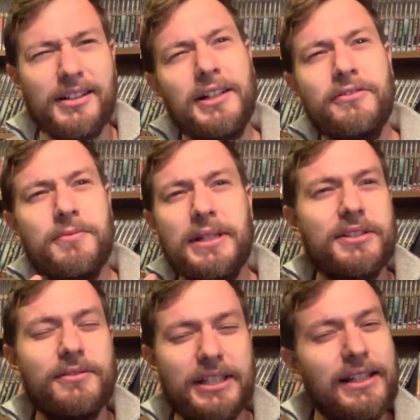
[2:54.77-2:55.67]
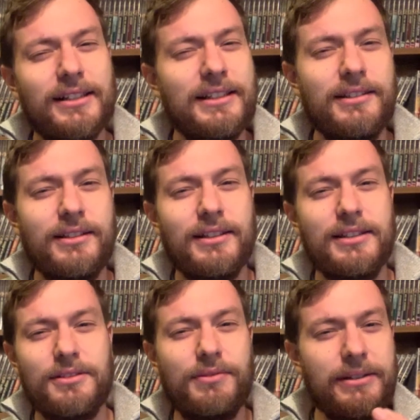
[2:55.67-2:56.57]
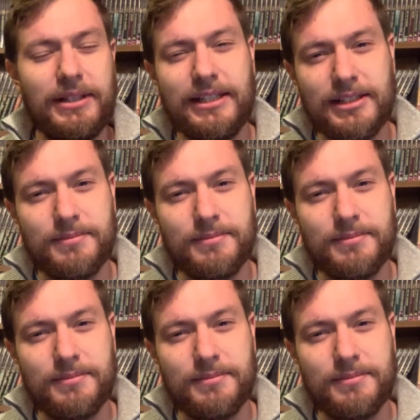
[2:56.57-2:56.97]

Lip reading: kind of a mixture of, technically it's a re-release,